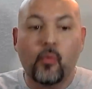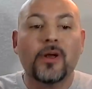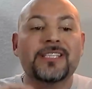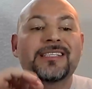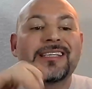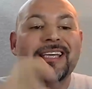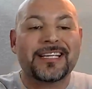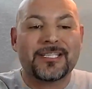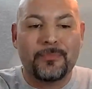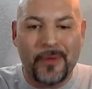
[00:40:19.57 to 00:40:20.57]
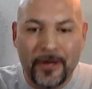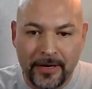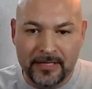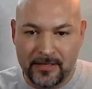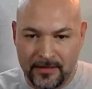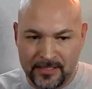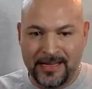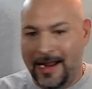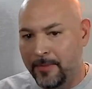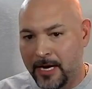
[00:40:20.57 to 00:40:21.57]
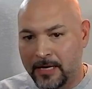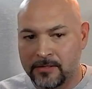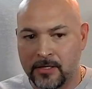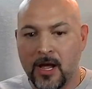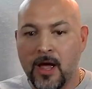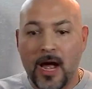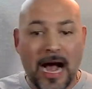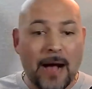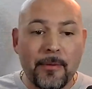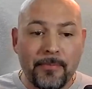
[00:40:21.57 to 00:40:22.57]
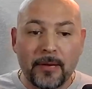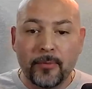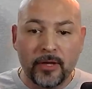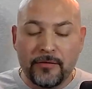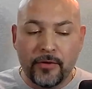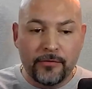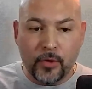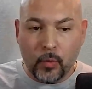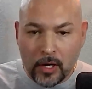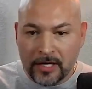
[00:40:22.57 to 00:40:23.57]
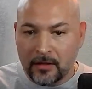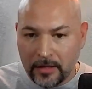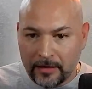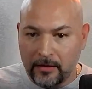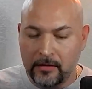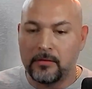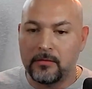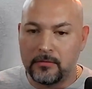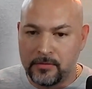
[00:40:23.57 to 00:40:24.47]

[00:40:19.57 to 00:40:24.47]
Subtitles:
What's the experience in the sandbox? Mm-hmm. I'm a big believer of the one-click